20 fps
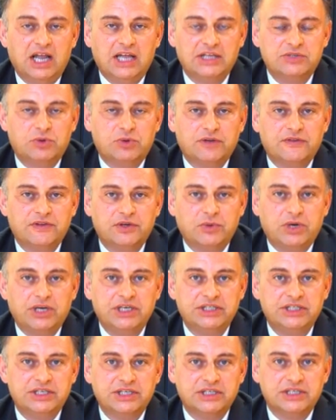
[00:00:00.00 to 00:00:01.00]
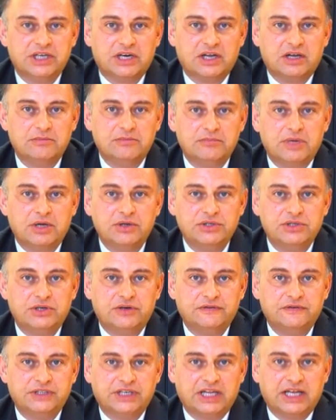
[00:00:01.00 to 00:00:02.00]
It's one of the questions that I'm most
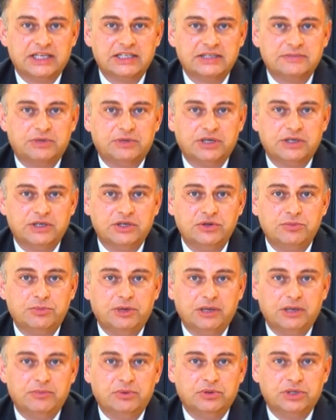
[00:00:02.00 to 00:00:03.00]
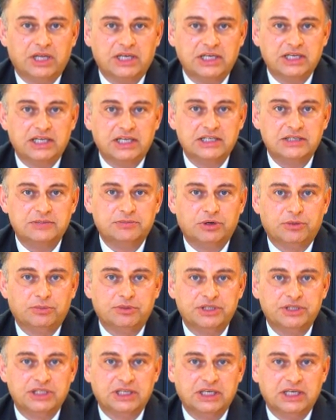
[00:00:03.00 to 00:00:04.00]
often asked by new people getting into
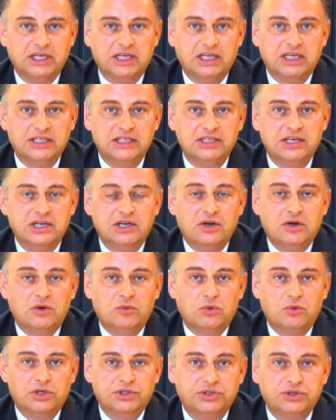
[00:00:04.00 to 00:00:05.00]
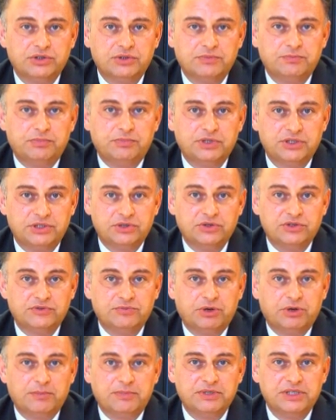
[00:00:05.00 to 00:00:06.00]
property is, what sort
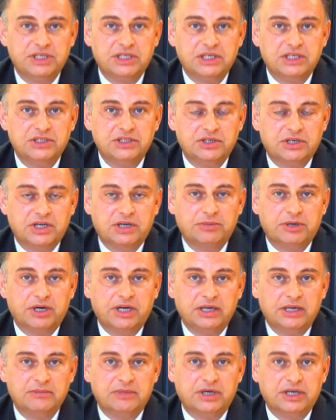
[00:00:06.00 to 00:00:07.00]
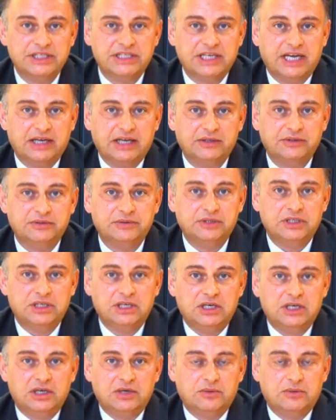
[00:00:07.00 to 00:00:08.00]
of property should I buy in my town?
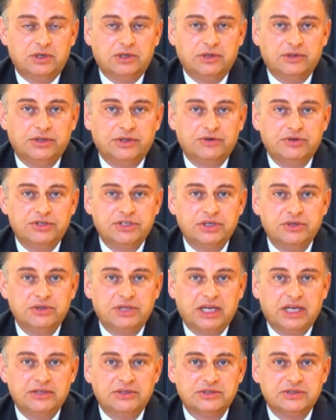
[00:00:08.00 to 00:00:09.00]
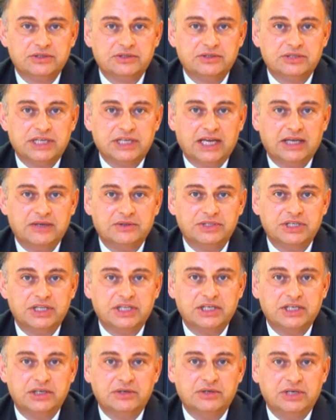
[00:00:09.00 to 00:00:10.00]
Well, there are 2,000 towns
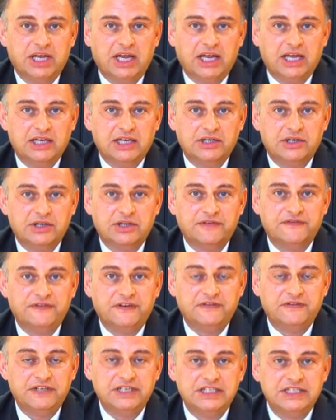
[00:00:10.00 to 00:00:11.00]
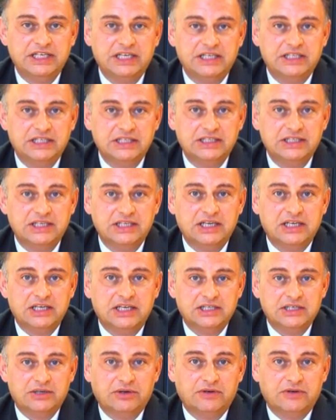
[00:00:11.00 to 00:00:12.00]
in the UK and another 50 cities,
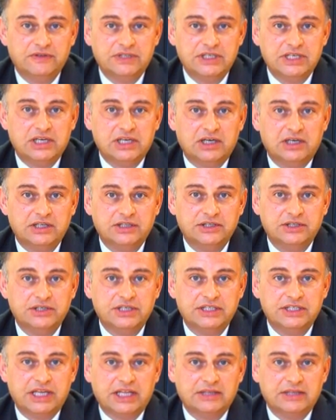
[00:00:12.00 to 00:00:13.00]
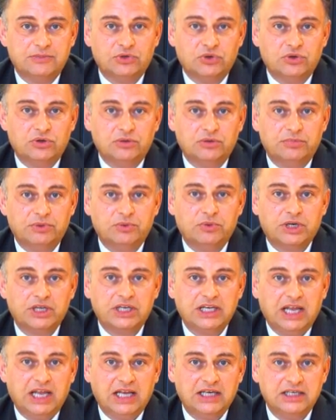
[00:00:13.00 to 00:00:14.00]
so I obviously can't understand them all, but what
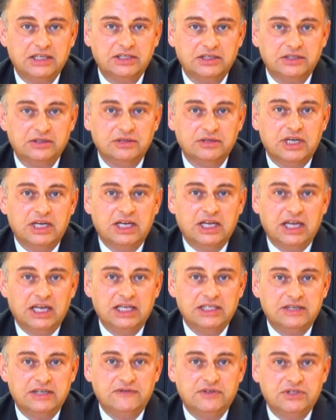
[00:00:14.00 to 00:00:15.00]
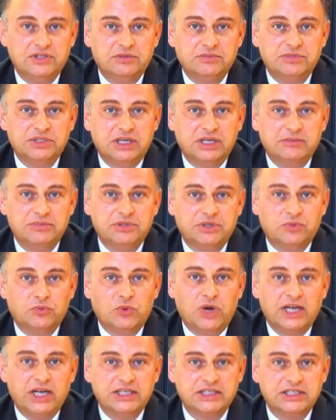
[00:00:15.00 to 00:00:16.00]
I can do is give you some tips
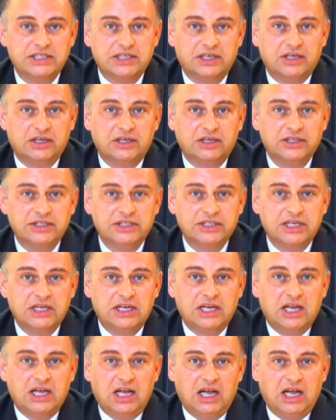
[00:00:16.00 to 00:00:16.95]
on where to start.